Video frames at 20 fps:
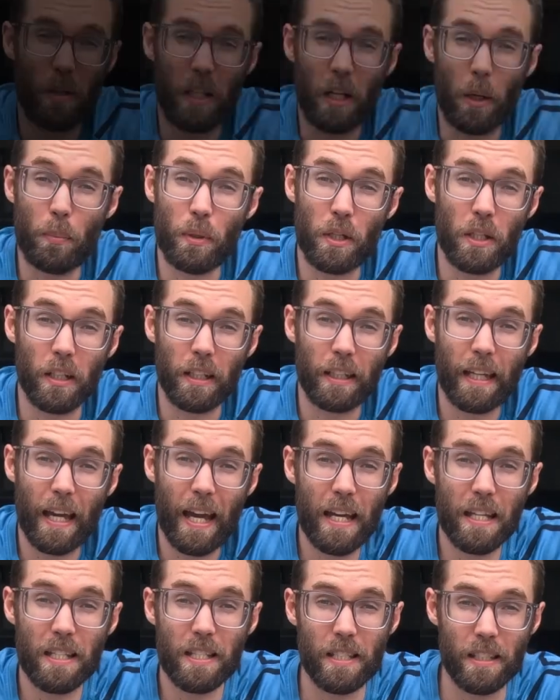mean, a pure
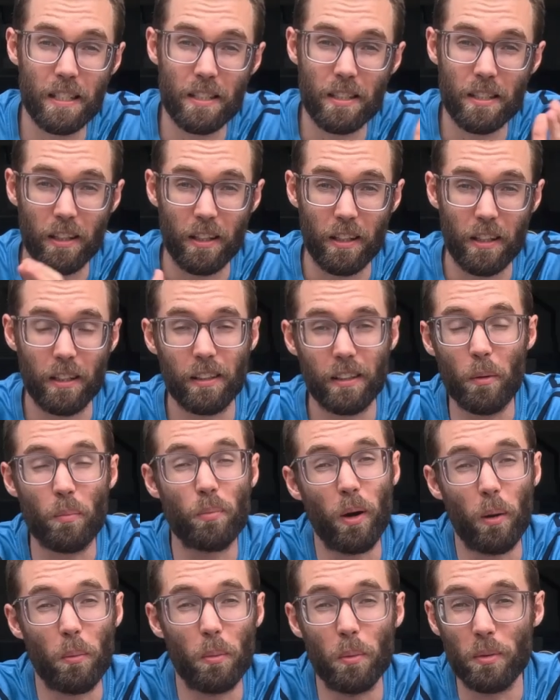guess is that it
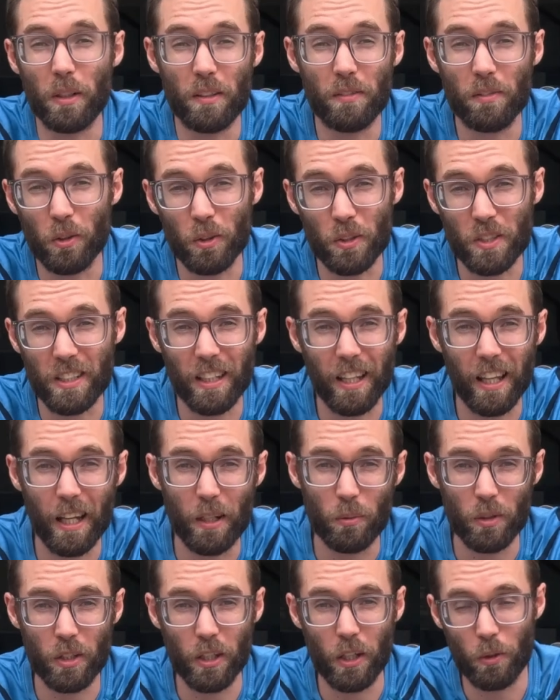probably falls in
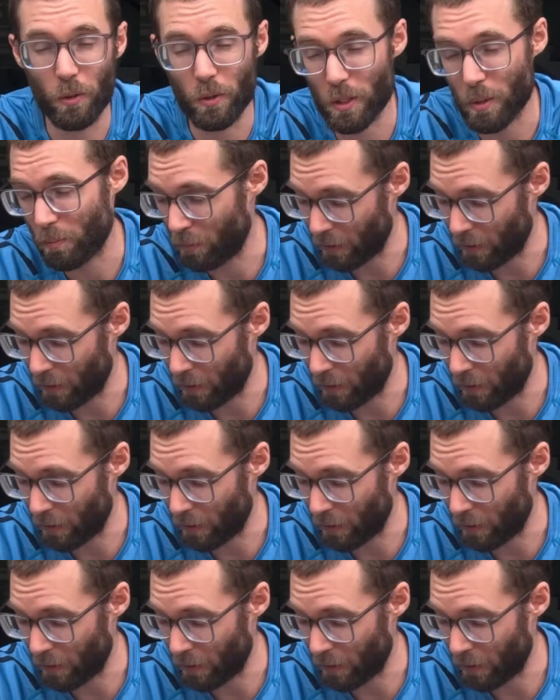line with those.